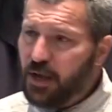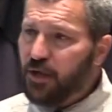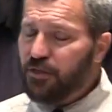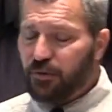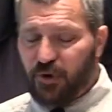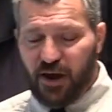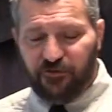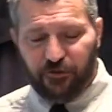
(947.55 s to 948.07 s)

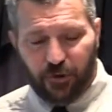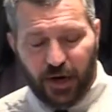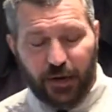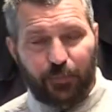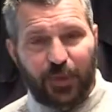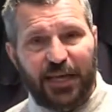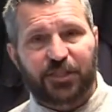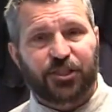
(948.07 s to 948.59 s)
The
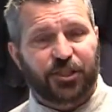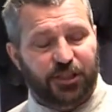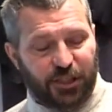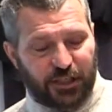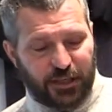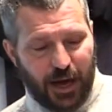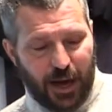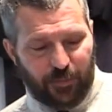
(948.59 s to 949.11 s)
Reformation
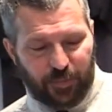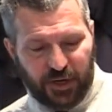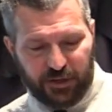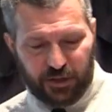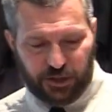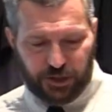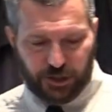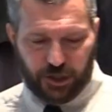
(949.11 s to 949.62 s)
did not bring
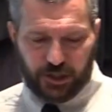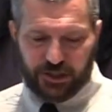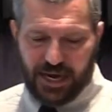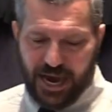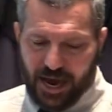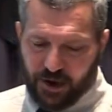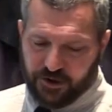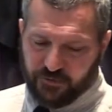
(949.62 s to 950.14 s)
the church
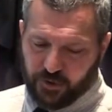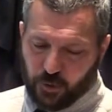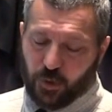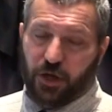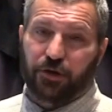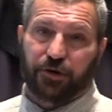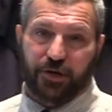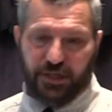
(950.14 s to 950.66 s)
out of the
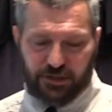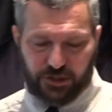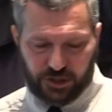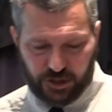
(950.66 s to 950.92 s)
wilderness.